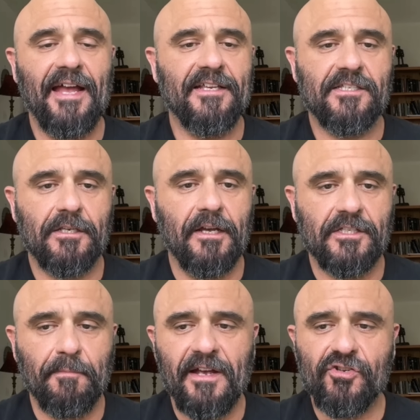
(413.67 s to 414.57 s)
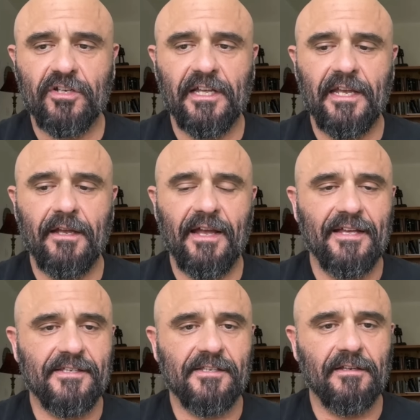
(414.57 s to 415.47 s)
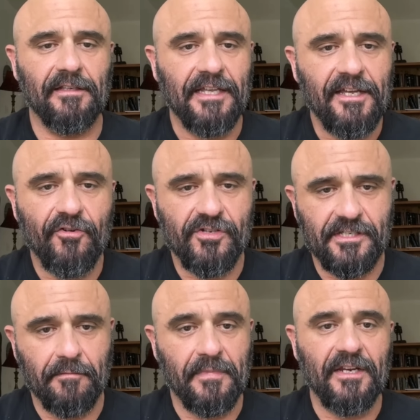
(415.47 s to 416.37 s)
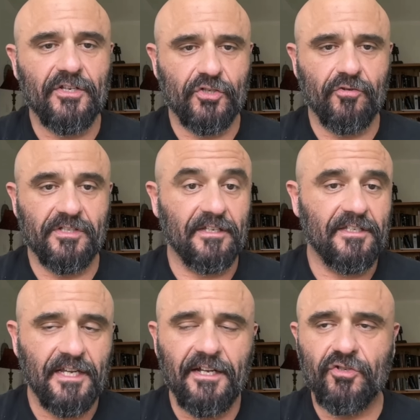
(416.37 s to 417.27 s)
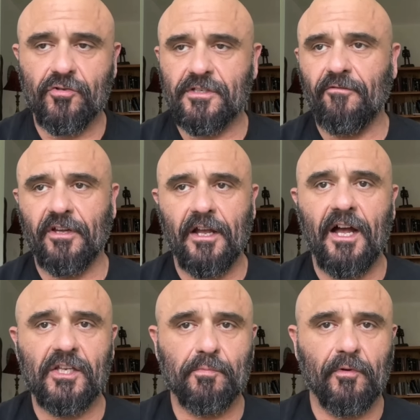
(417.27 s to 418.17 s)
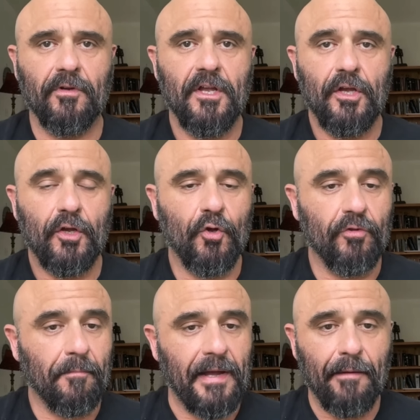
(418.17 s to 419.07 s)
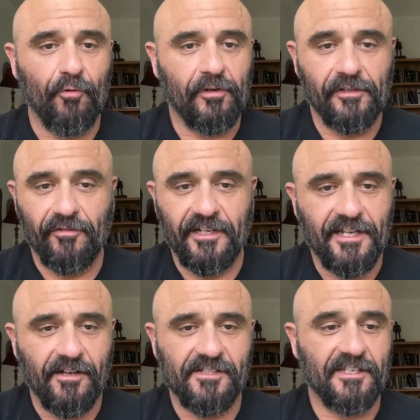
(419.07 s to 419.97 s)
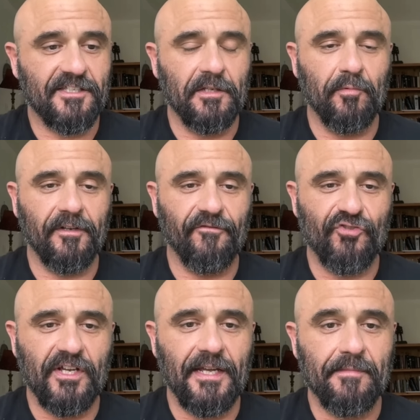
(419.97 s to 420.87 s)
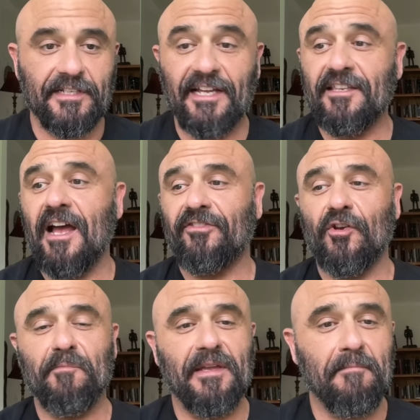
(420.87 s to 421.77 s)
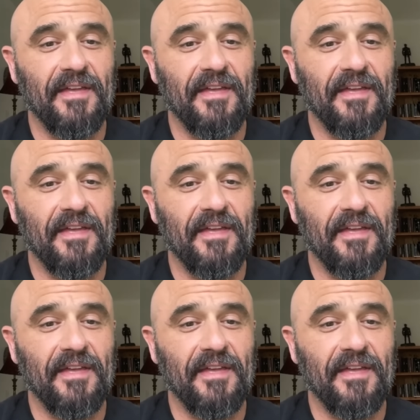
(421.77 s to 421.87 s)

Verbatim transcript: as especially as leaders and ministers and teachers of the gospel, who the Bible clearly tells us in the book of James, let not there be